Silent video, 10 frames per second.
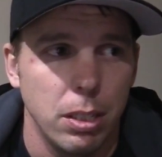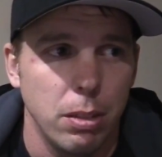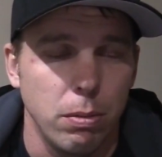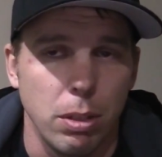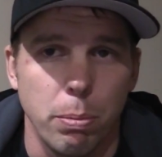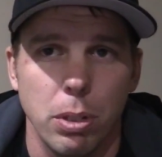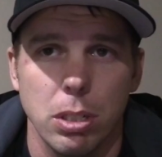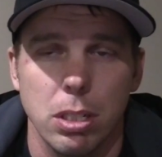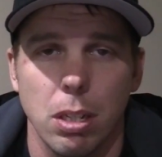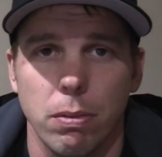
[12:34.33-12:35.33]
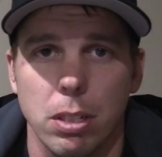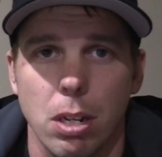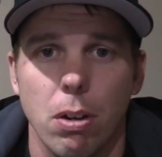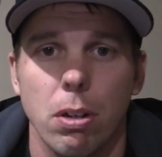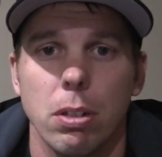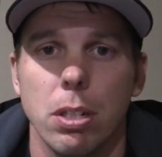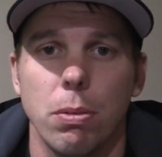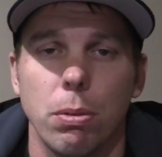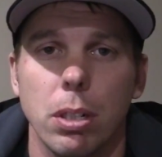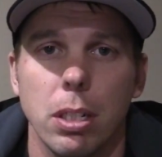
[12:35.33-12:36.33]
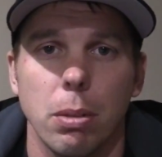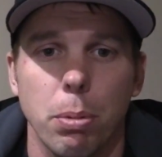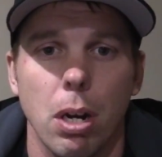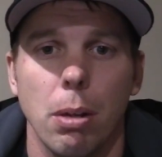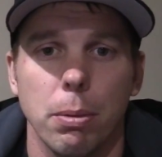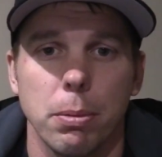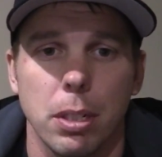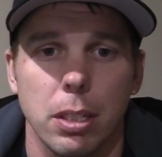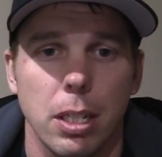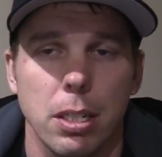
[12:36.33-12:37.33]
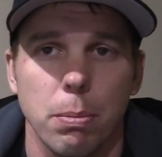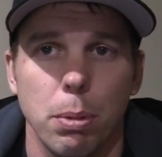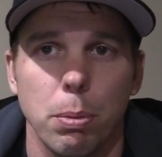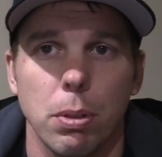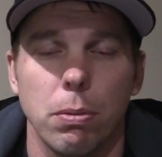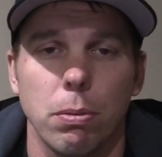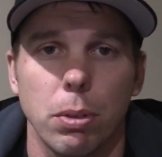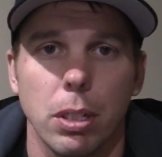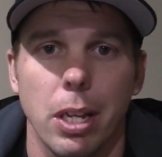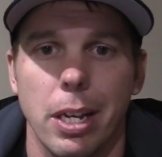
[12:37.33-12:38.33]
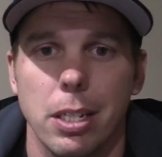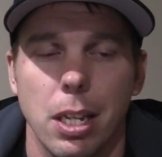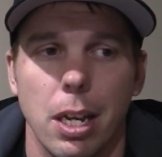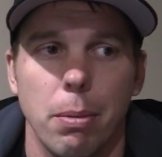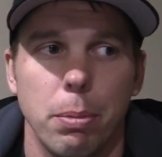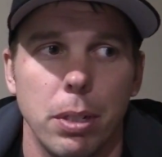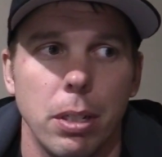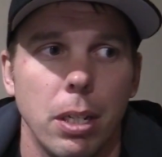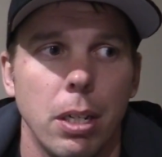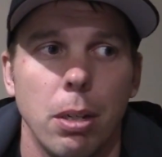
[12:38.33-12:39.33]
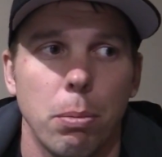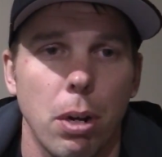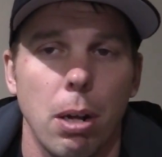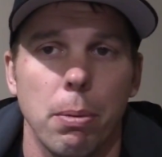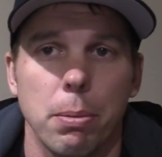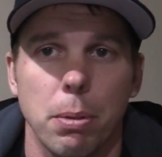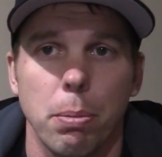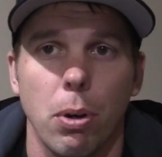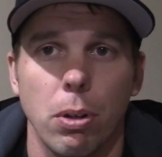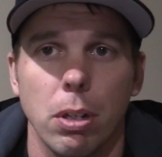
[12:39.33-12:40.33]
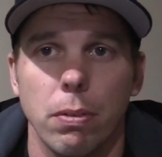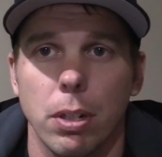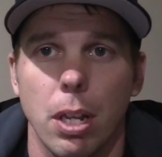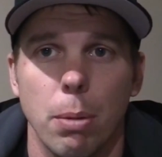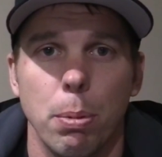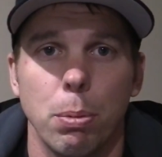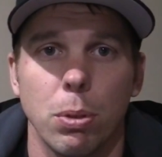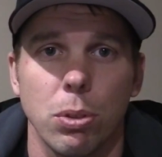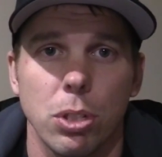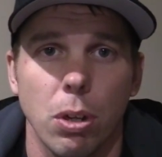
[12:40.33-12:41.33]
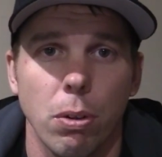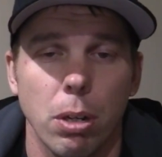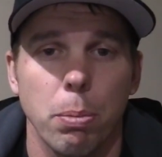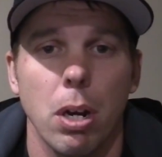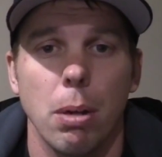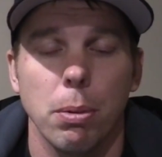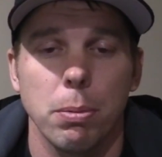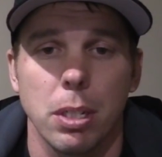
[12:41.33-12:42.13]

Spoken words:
When you're pushing stuff this hard, you run into problems, and I think some people don't realize that, but problems are part of it. A lot of people don't show their problems.